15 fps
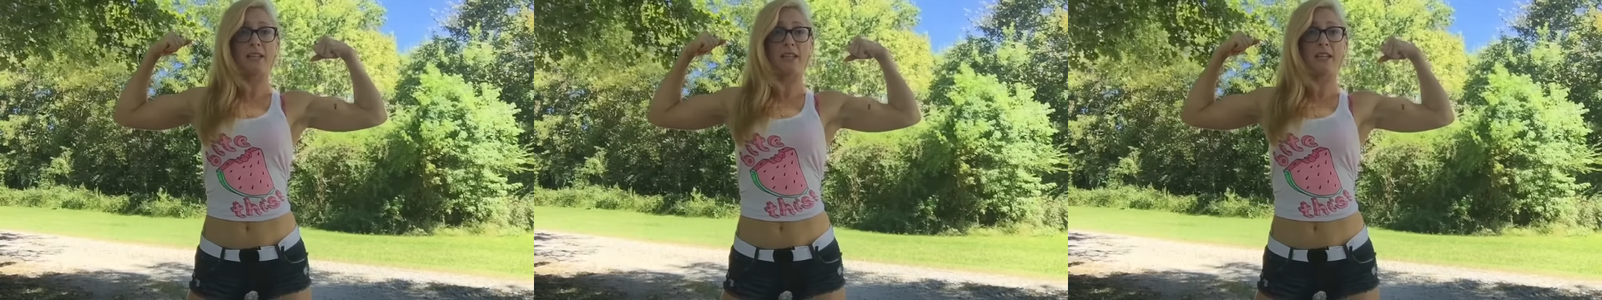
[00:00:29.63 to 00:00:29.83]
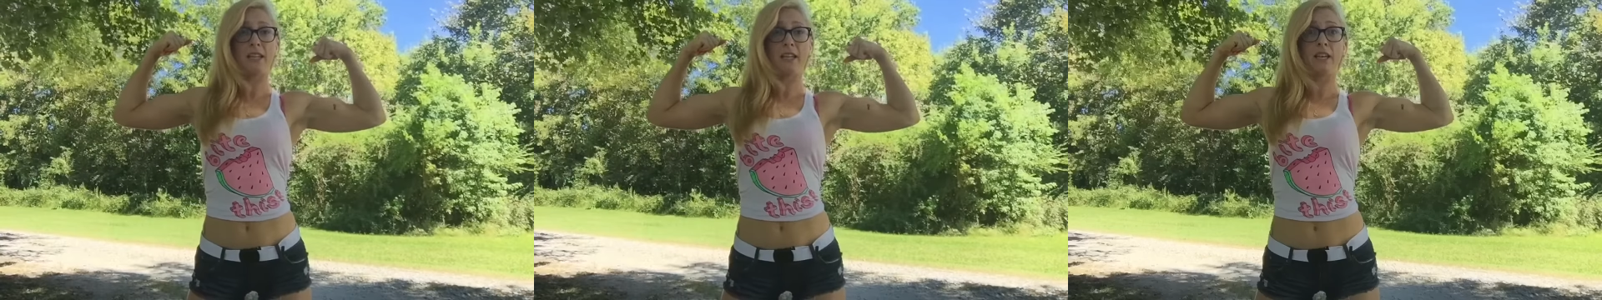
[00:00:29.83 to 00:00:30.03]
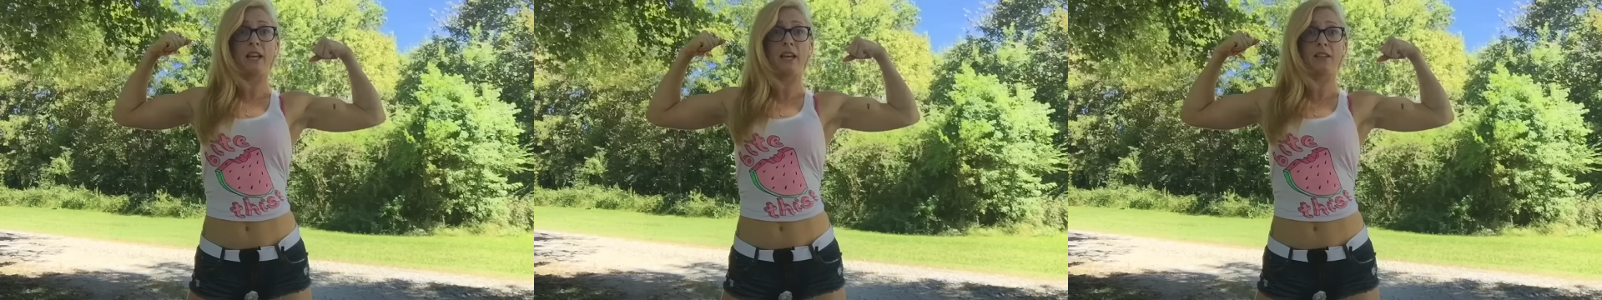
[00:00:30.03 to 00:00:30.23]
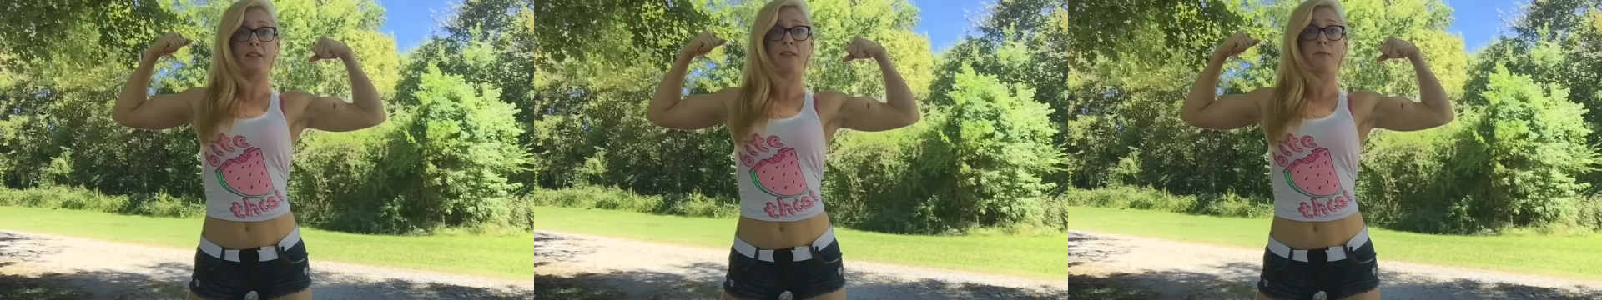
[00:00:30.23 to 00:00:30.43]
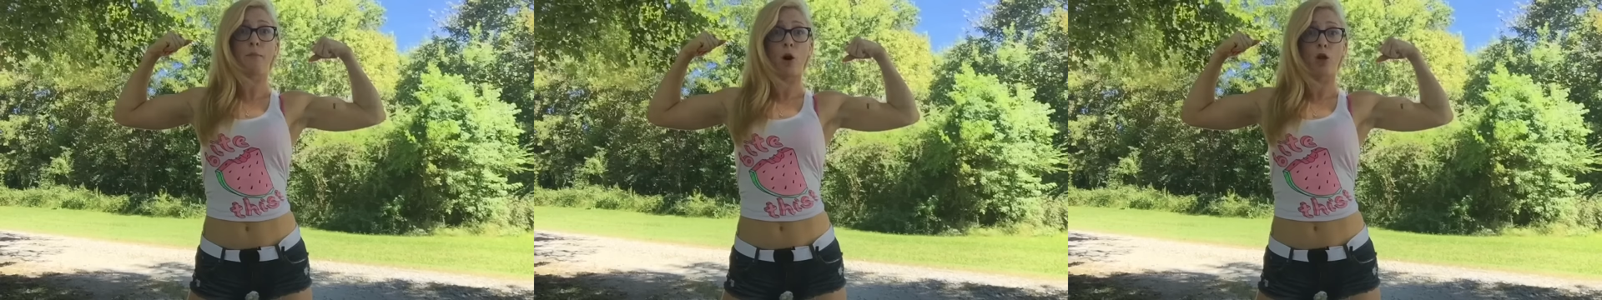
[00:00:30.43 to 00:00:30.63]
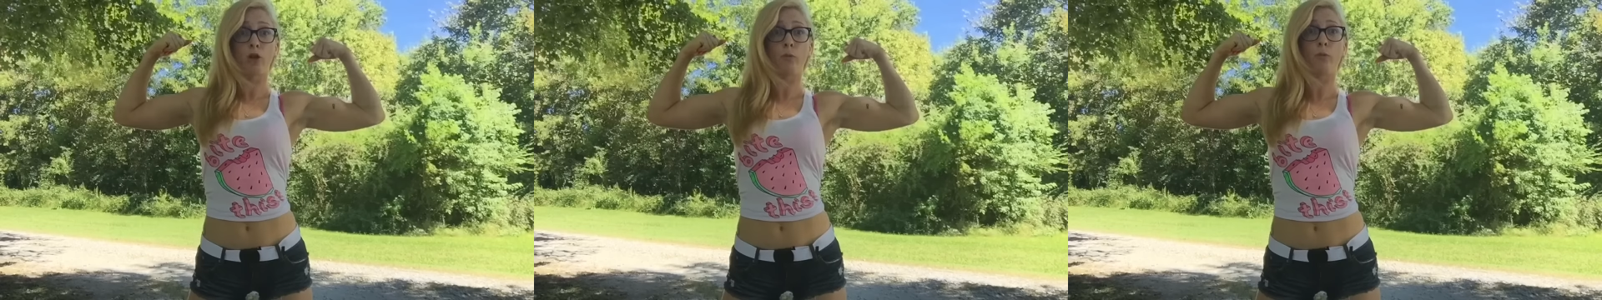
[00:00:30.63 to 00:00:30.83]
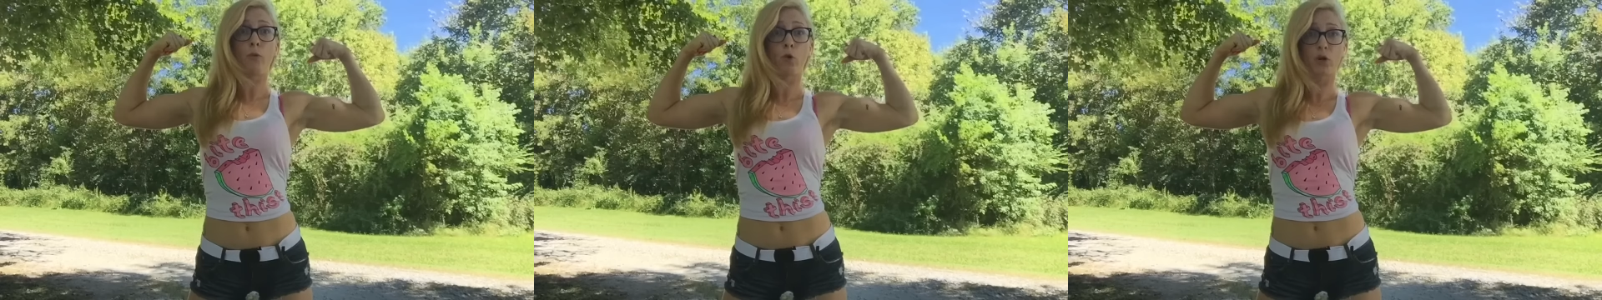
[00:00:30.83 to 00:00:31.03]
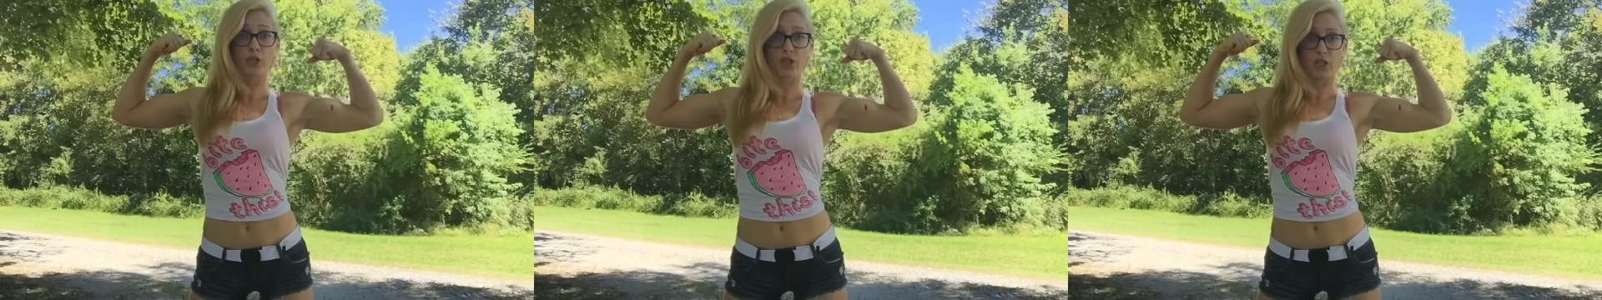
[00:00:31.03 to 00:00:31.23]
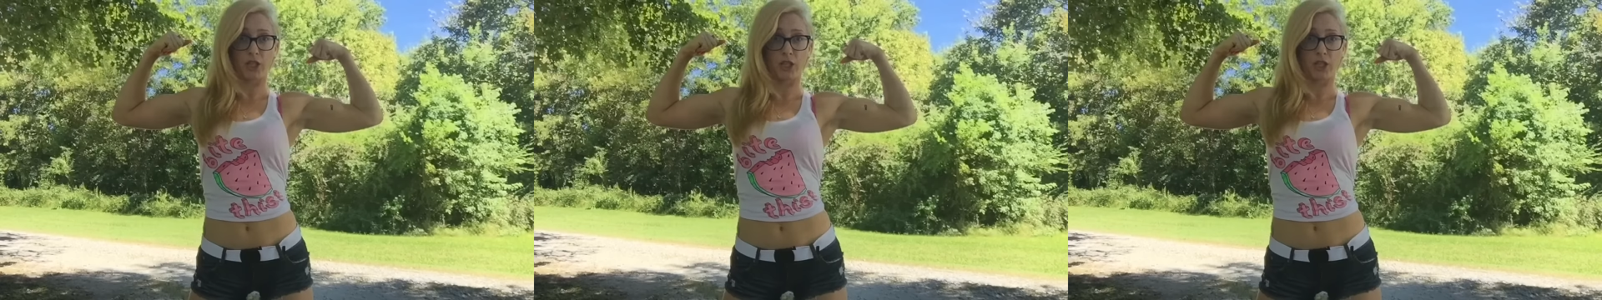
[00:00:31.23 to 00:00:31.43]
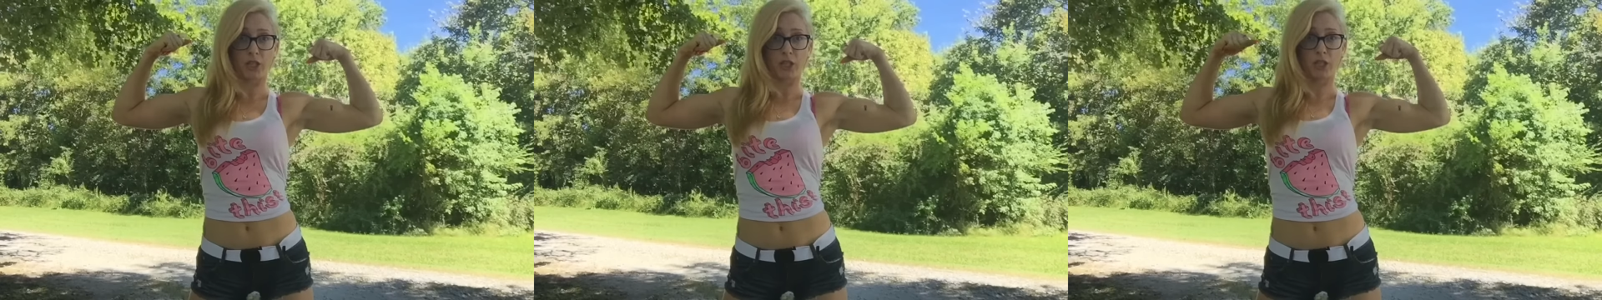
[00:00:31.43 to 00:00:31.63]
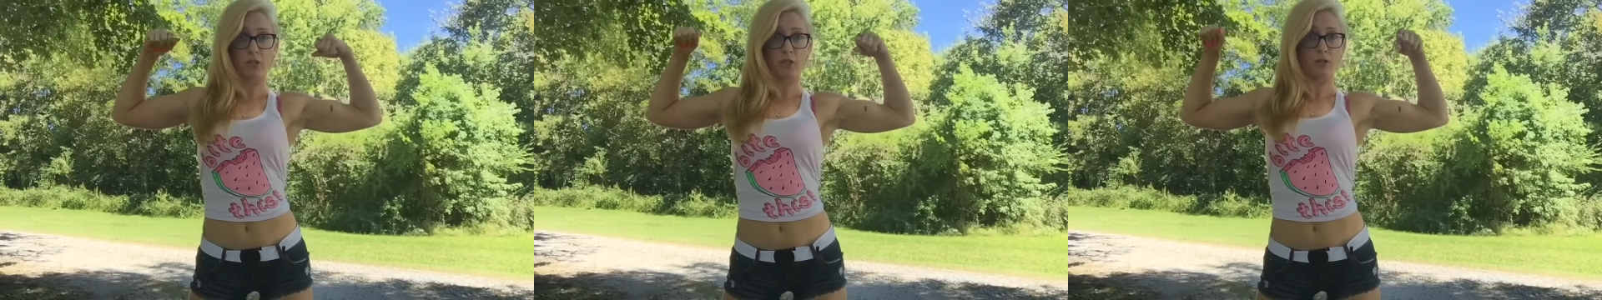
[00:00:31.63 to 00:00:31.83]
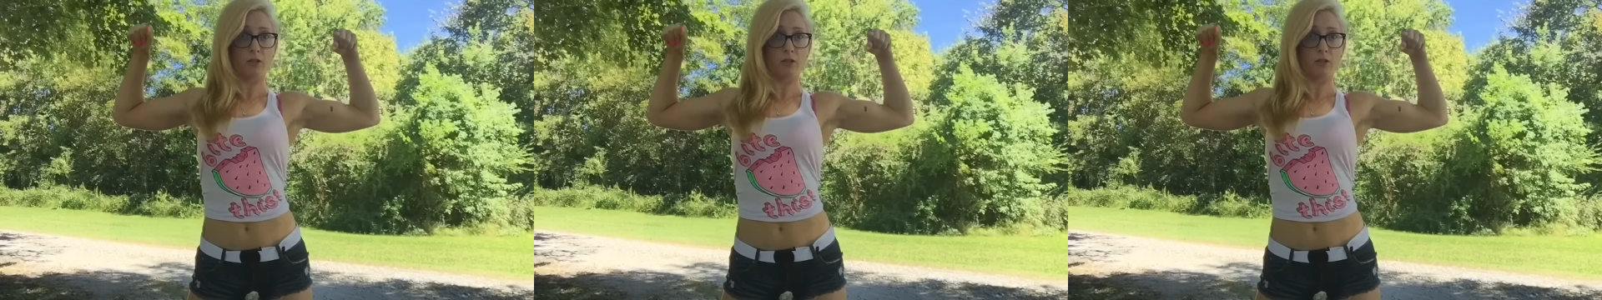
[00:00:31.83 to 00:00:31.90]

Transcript: to eat it in smaller portions.